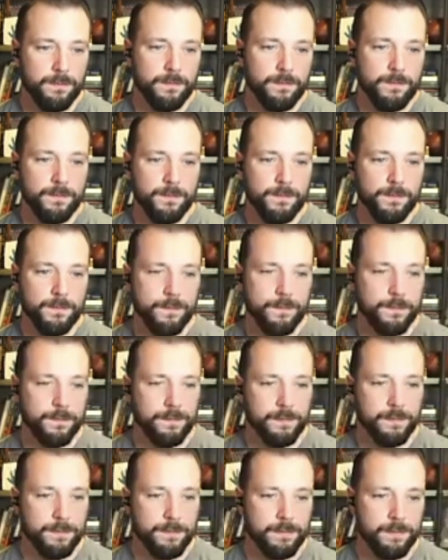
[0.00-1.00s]

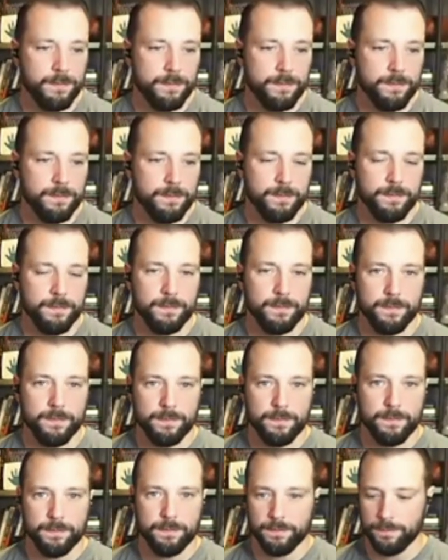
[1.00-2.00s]

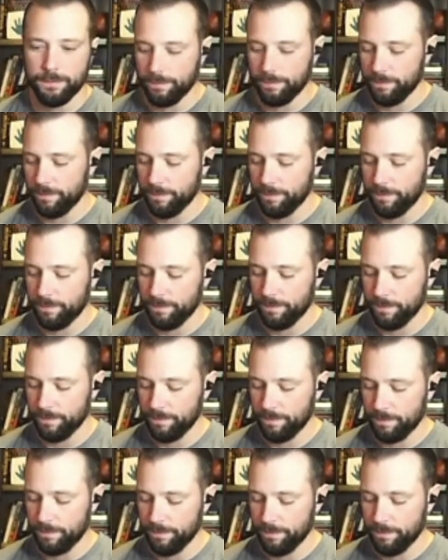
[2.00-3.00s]

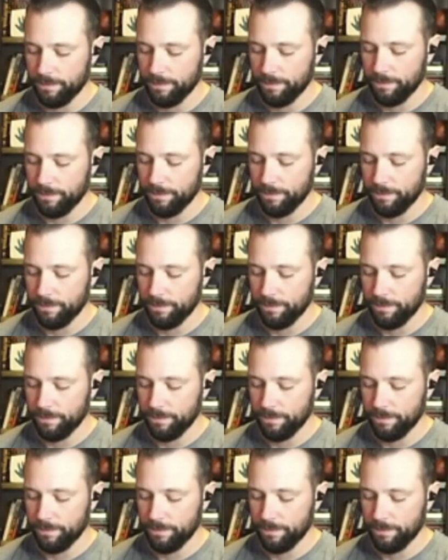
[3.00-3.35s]
This person isn't speaking.